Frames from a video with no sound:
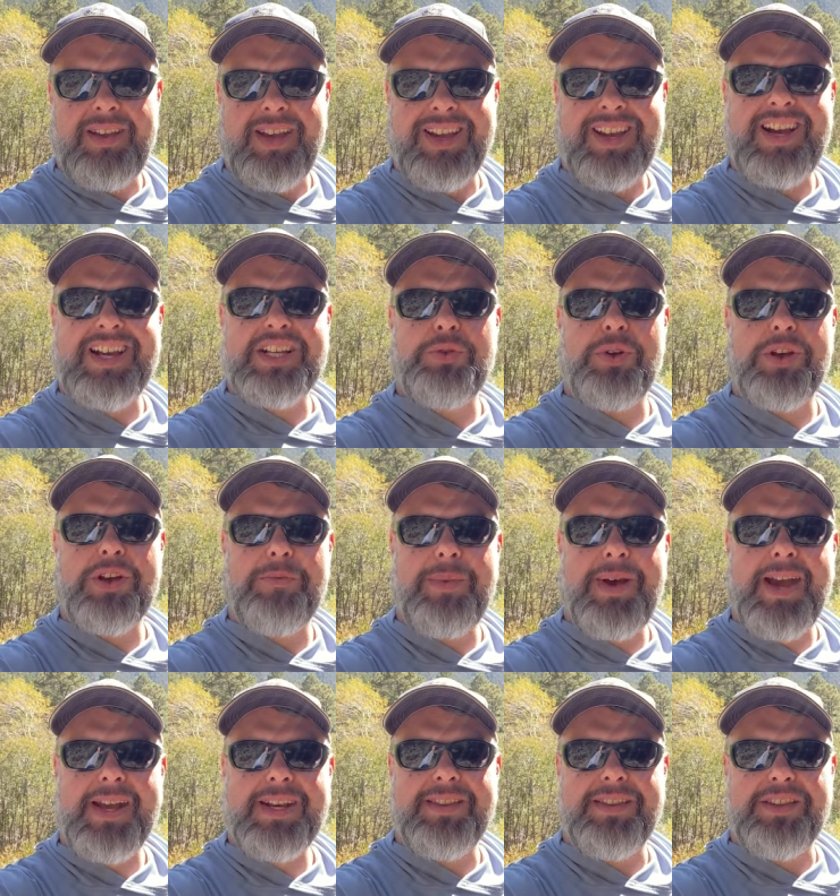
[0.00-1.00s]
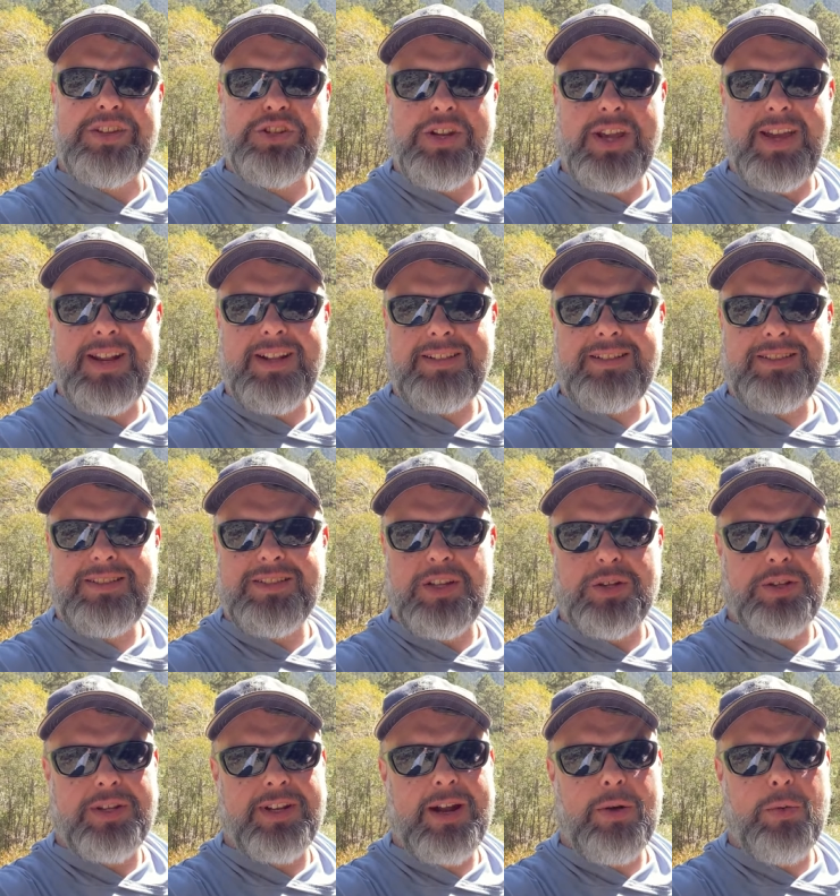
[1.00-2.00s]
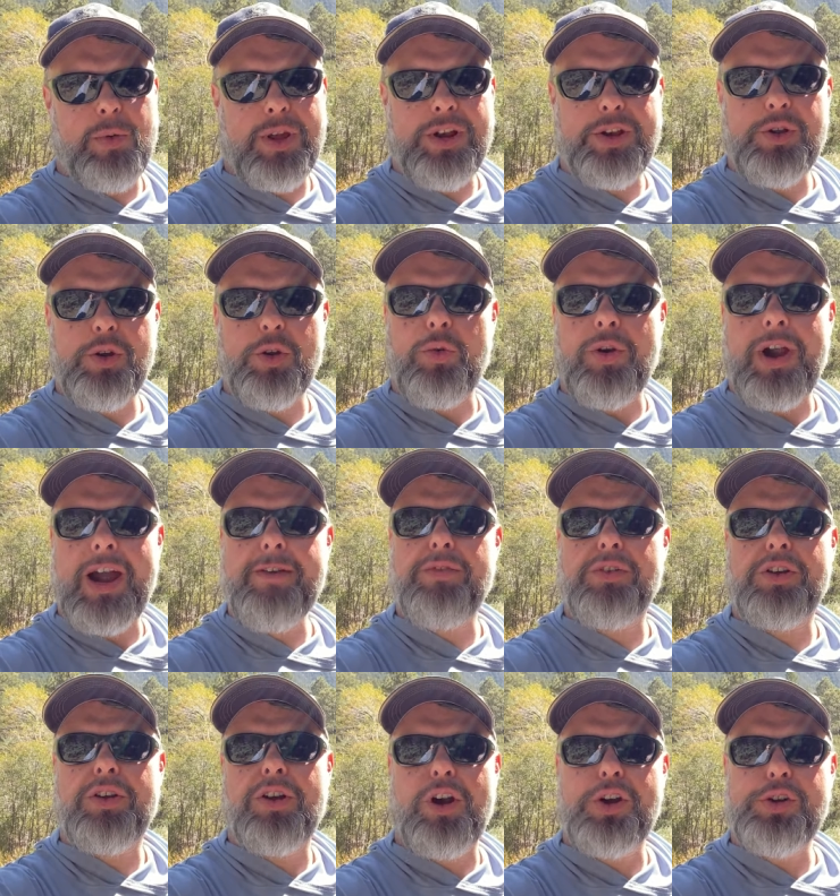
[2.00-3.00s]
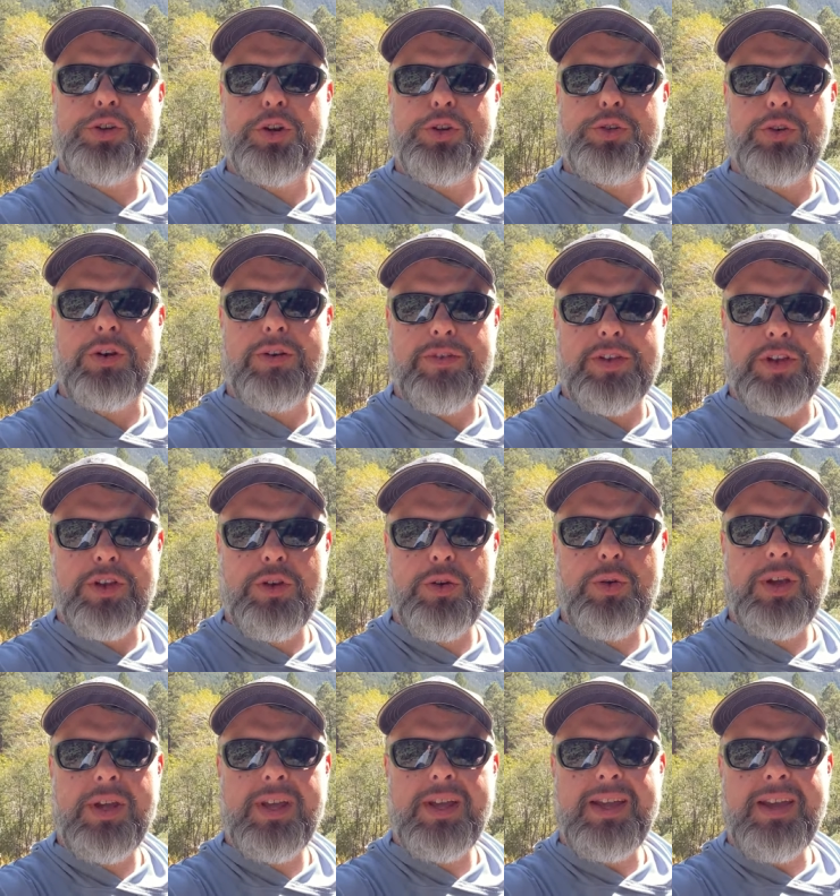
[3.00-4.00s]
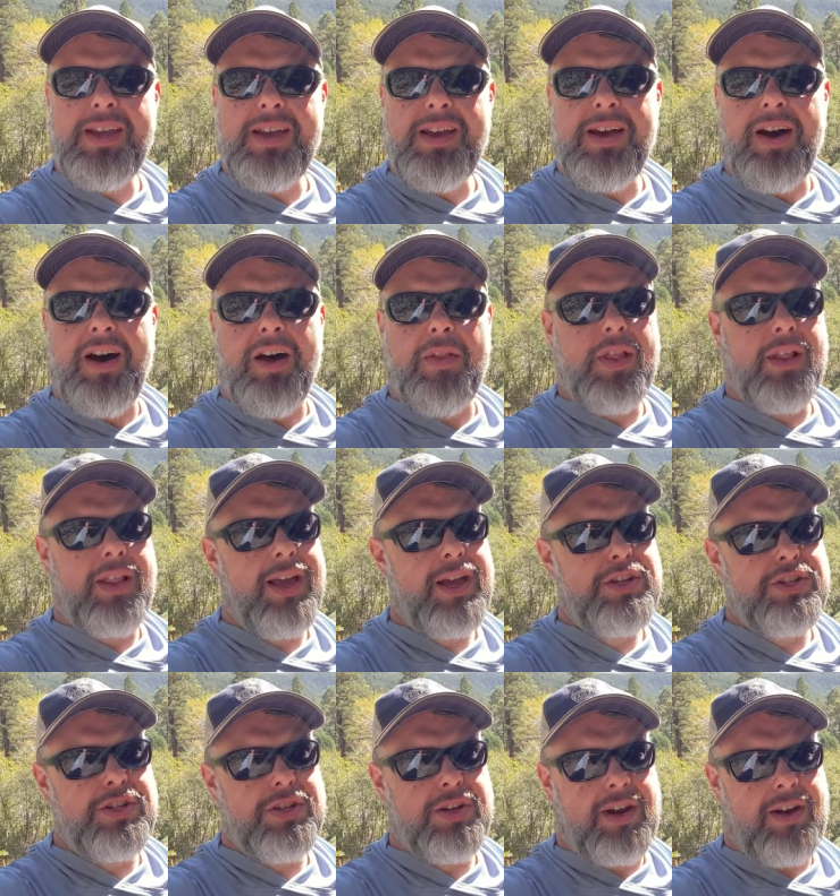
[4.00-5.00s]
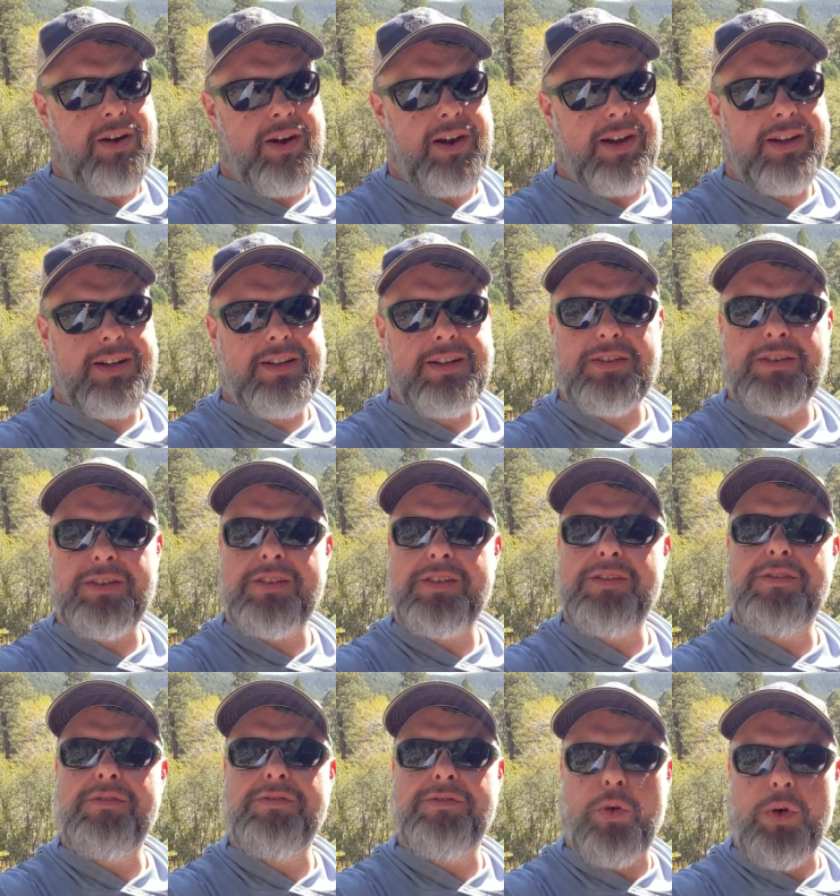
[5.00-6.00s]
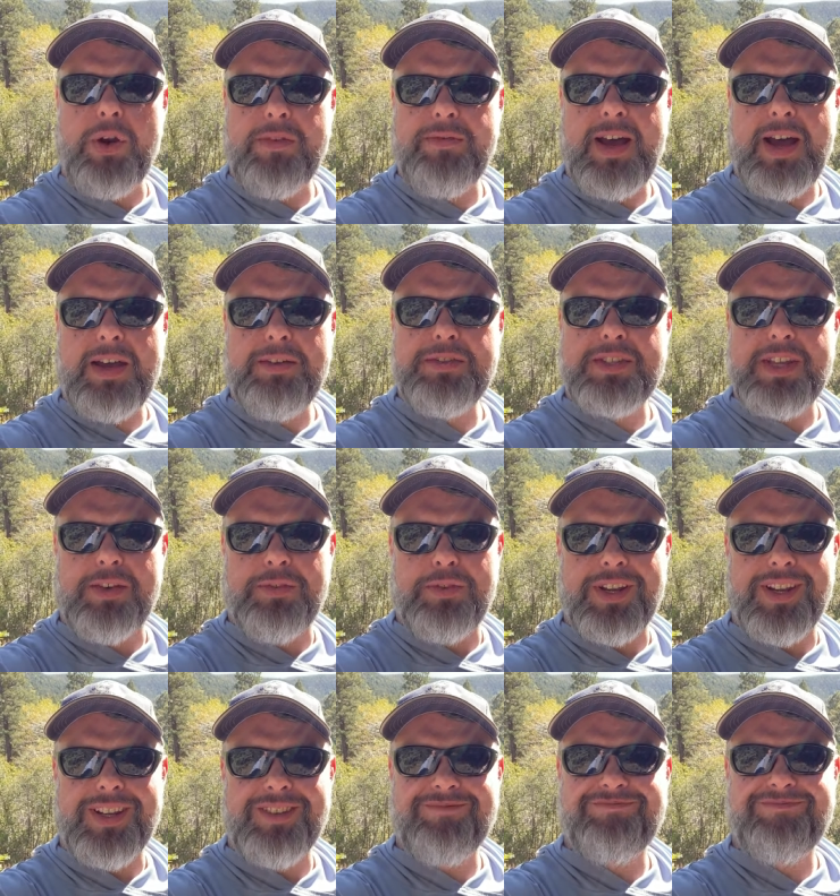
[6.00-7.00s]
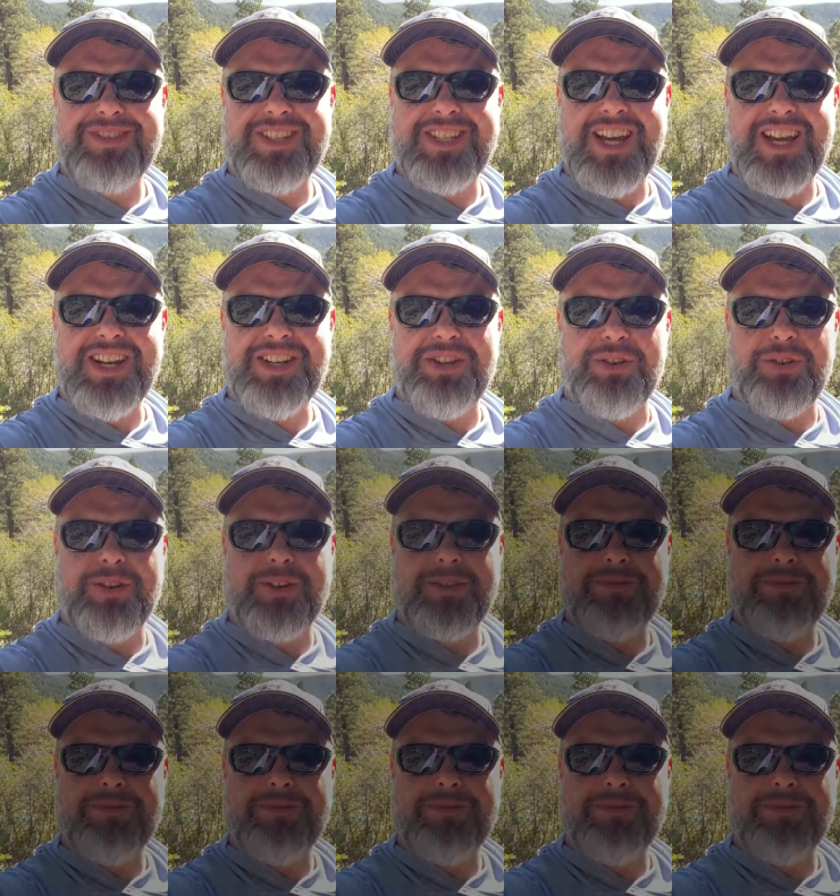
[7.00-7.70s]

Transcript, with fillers: Hey guys, welcome back to the channel. So today we're gonna do a rifle cartridge review on the legendary 4570. Stay tuned.